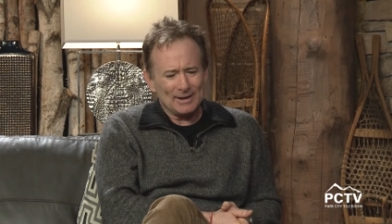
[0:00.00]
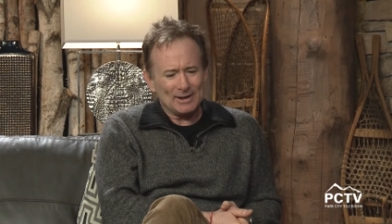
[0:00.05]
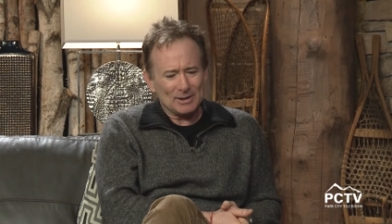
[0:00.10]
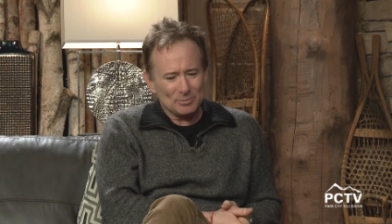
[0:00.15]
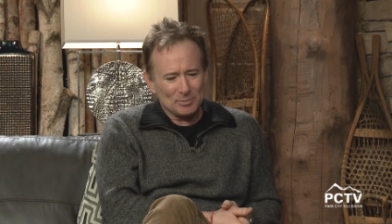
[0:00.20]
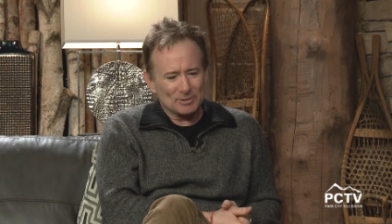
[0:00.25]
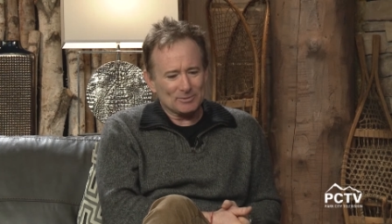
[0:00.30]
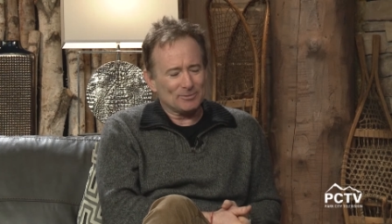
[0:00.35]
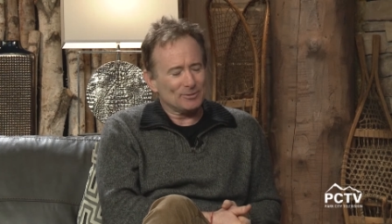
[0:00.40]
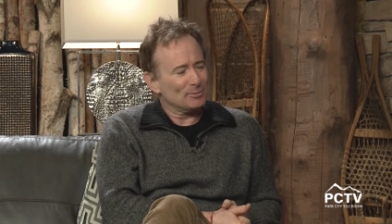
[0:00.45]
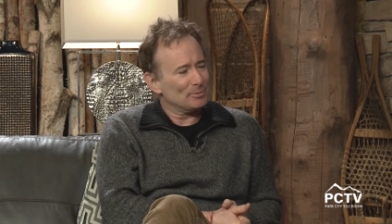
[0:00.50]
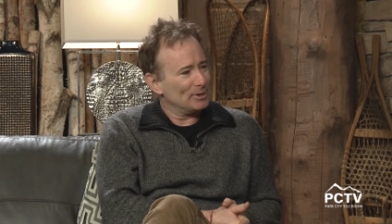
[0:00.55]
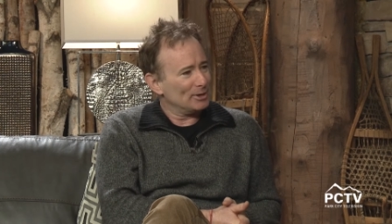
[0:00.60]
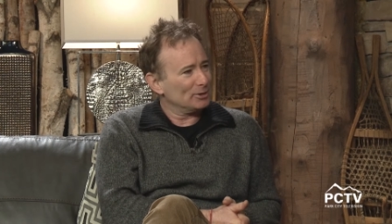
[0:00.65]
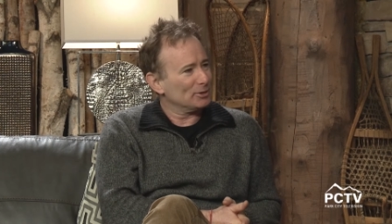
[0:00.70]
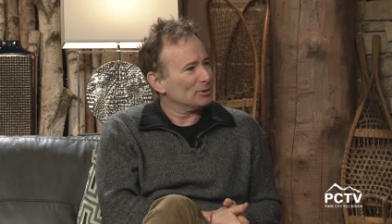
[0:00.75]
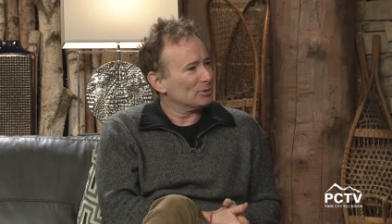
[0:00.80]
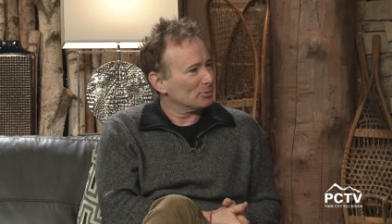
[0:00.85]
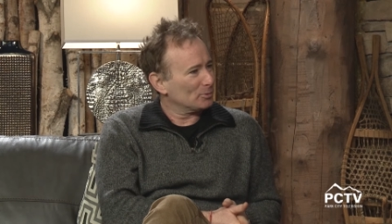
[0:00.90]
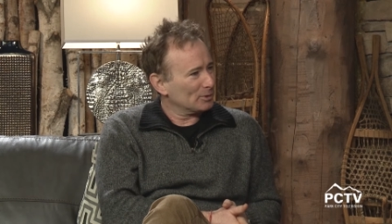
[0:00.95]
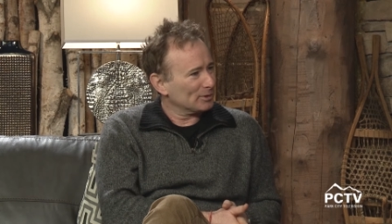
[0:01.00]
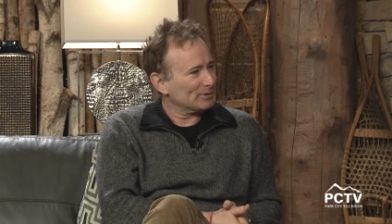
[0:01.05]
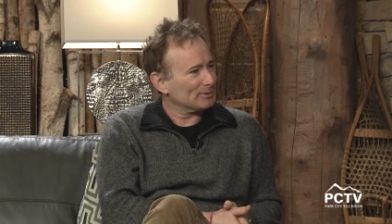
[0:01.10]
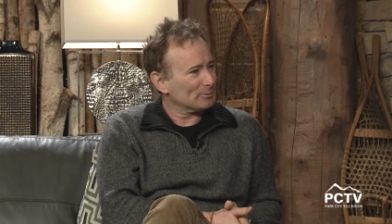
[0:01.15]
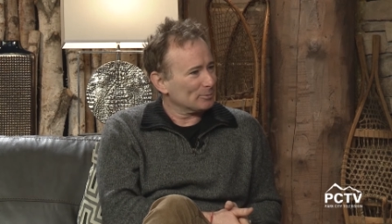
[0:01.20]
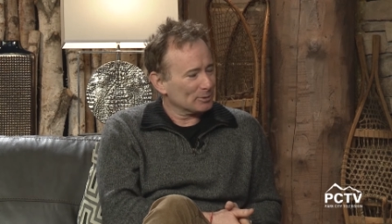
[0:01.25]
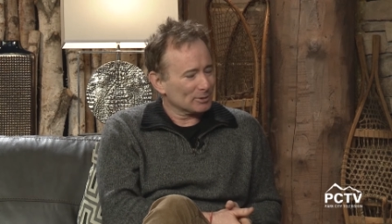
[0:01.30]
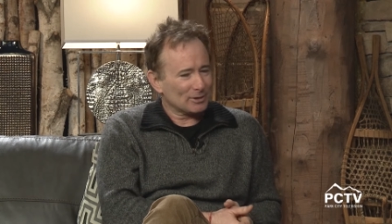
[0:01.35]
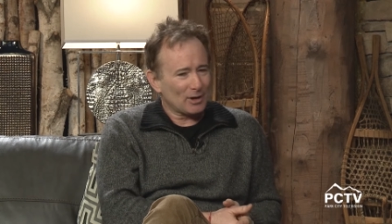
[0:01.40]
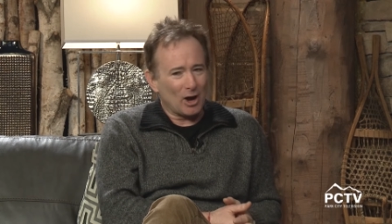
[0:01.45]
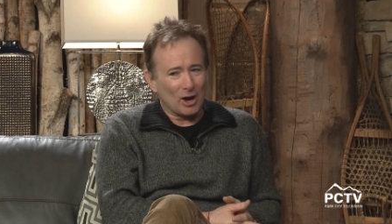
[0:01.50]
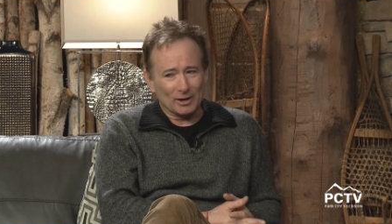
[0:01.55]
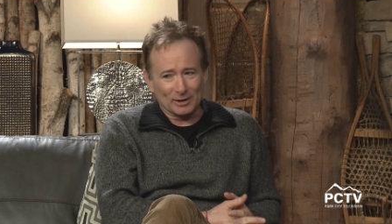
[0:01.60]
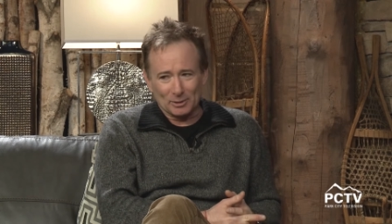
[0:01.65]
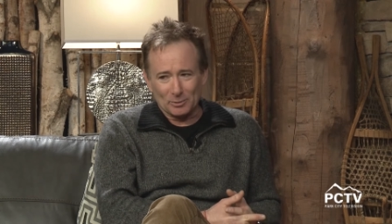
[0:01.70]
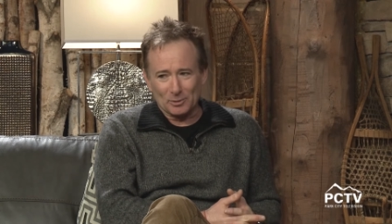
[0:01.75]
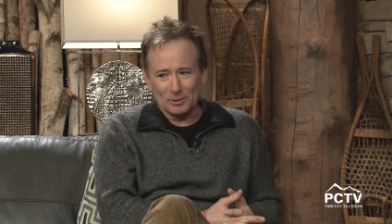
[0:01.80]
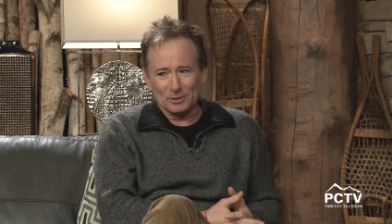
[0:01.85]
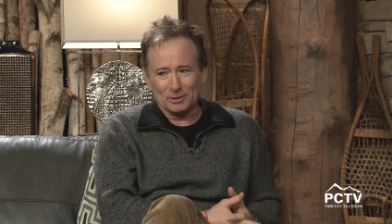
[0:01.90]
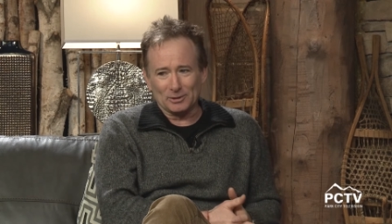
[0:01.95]
he'd been familiar with, with
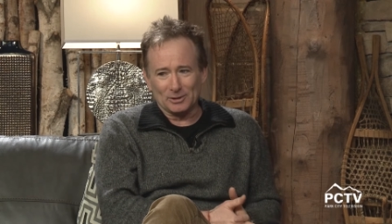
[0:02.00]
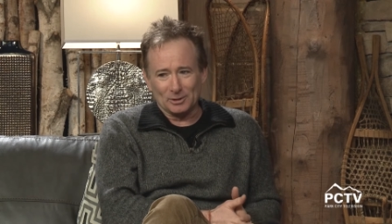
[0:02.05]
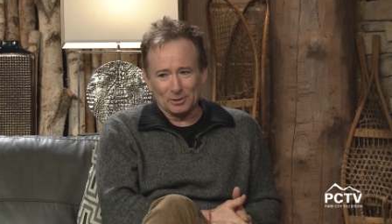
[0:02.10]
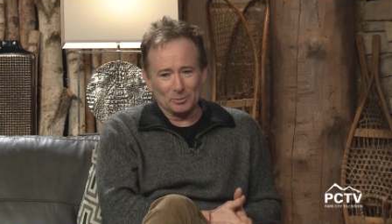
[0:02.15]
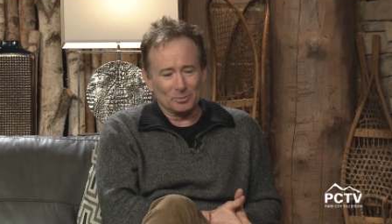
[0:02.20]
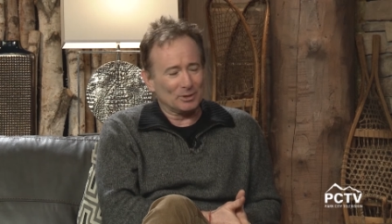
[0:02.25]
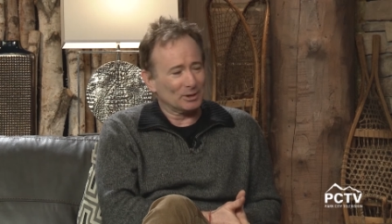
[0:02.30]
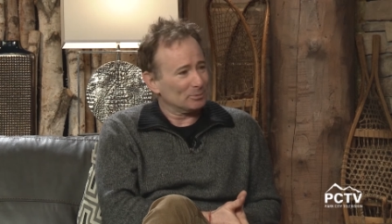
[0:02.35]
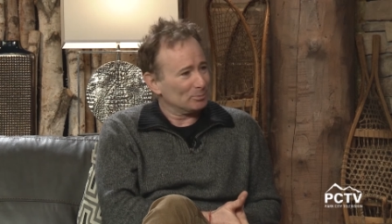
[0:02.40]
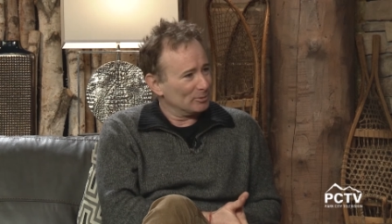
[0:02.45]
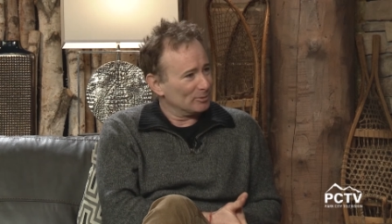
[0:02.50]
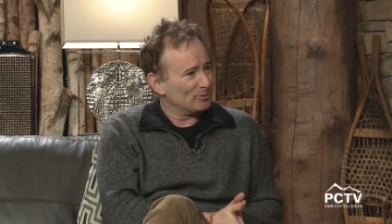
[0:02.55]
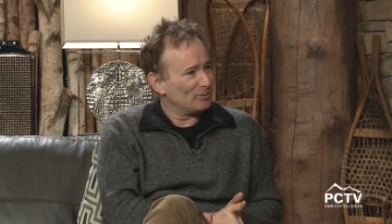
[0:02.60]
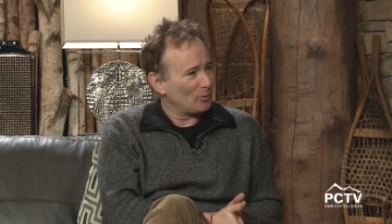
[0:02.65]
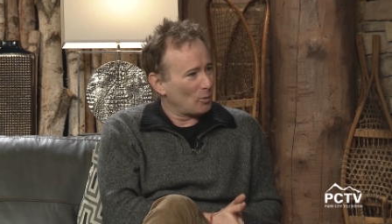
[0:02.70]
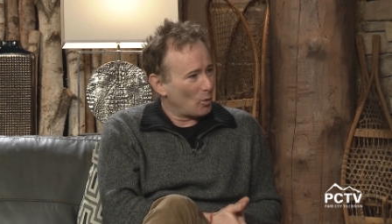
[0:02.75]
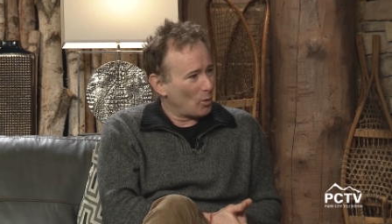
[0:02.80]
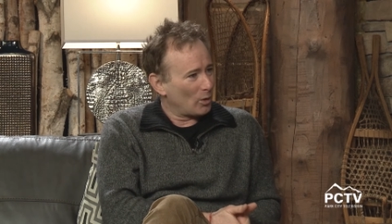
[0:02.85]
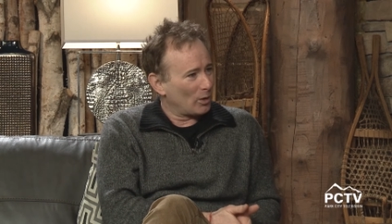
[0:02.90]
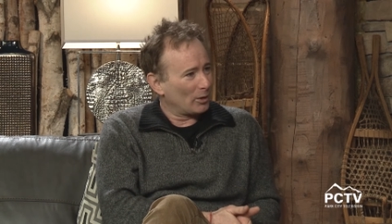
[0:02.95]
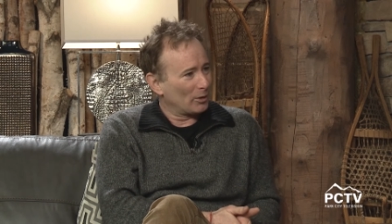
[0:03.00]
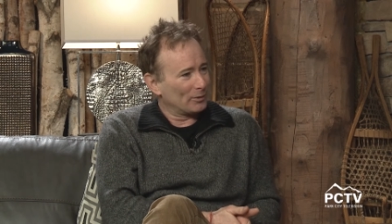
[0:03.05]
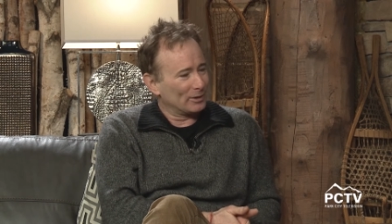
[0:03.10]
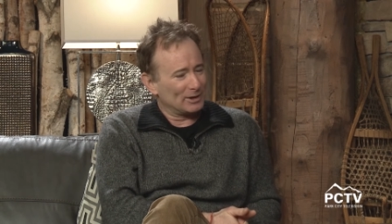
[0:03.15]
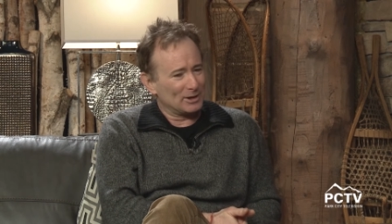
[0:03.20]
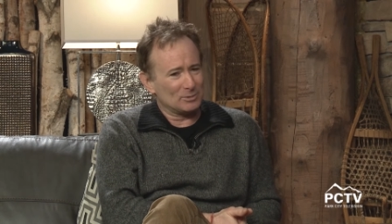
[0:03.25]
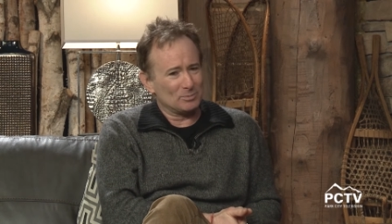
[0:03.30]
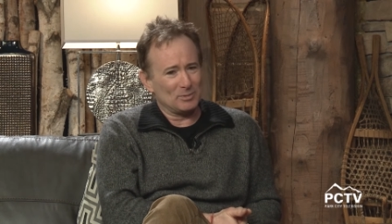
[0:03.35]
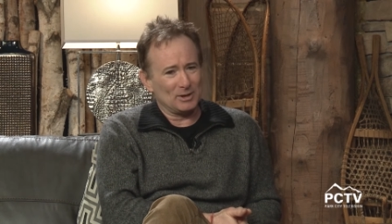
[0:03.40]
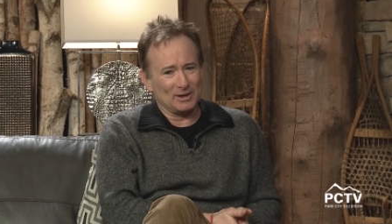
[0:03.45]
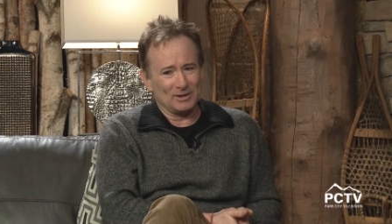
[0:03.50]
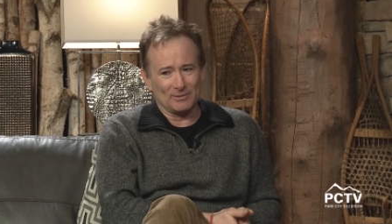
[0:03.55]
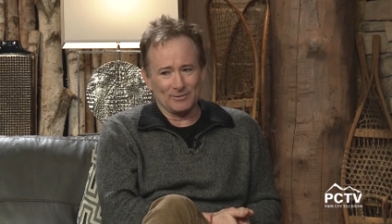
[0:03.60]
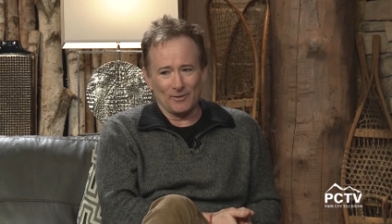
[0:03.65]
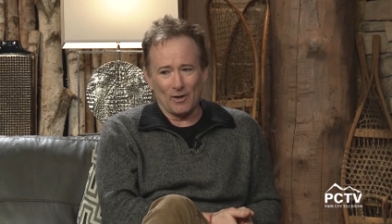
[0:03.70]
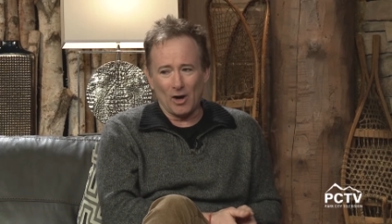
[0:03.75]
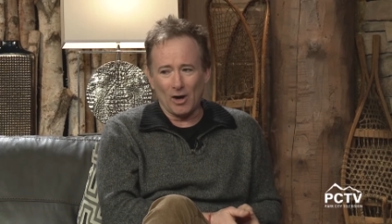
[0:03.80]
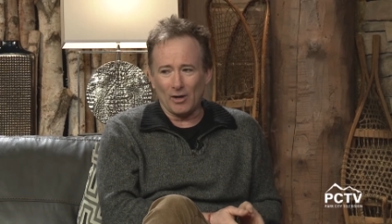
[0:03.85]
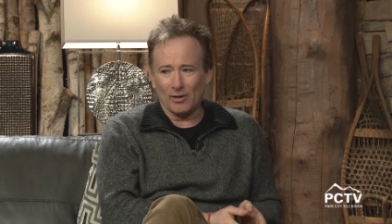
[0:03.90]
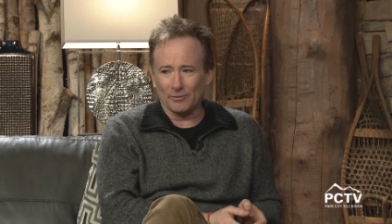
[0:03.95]
Hollywood a little bit before and had been
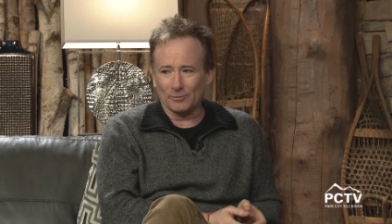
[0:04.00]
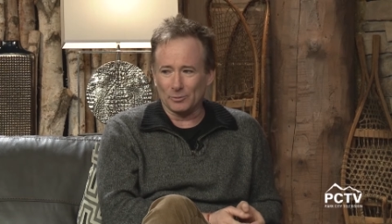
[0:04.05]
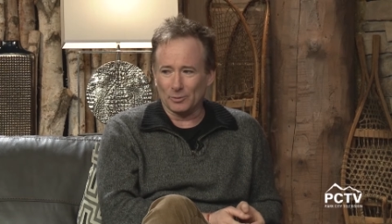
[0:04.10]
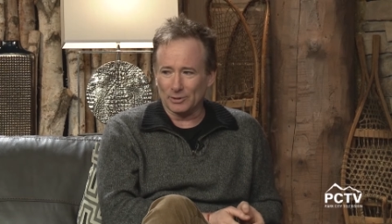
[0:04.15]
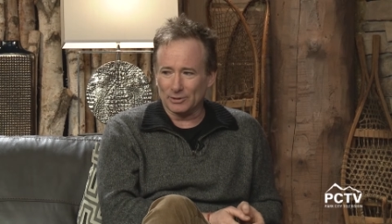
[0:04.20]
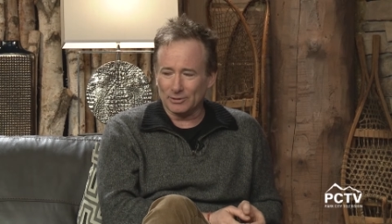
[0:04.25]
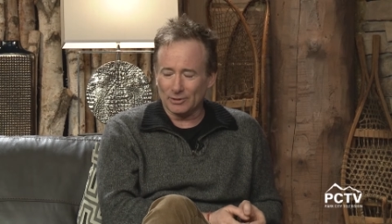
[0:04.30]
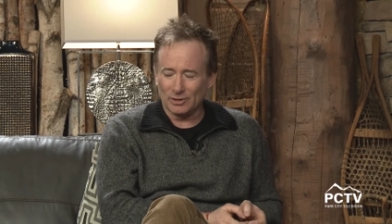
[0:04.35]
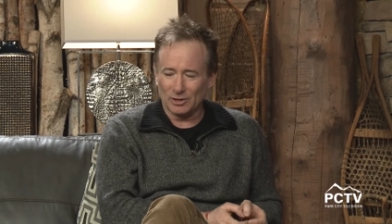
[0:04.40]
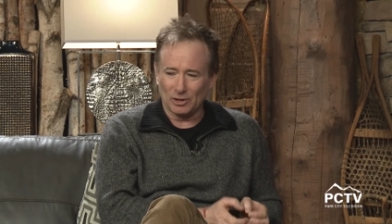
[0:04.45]
involved with